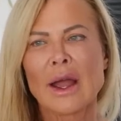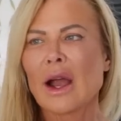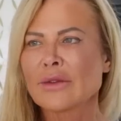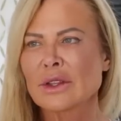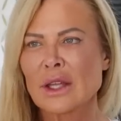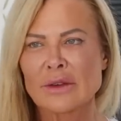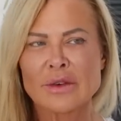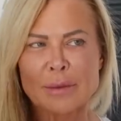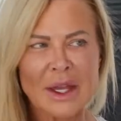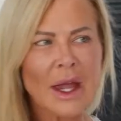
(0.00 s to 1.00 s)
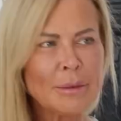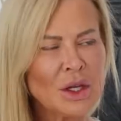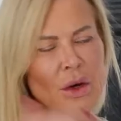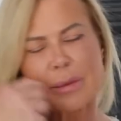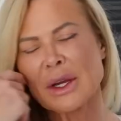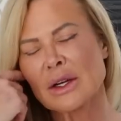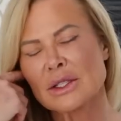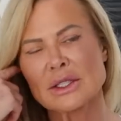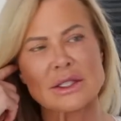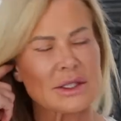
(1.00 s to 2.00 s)
Everything from cameo
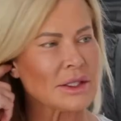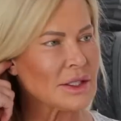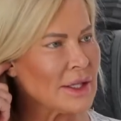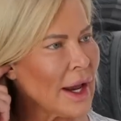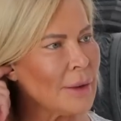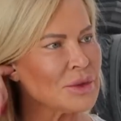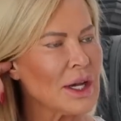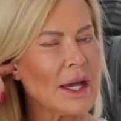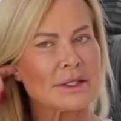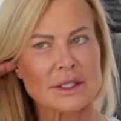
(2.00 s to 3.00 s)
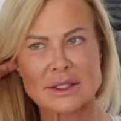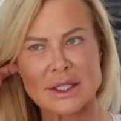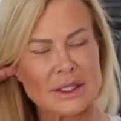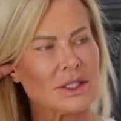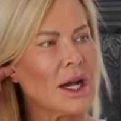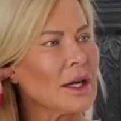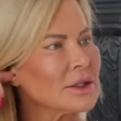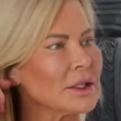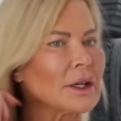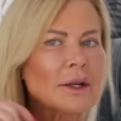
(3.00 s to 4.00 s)
appearances to Snapchat to
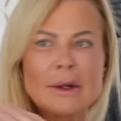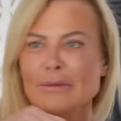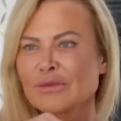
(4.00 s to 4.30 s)
TikTok to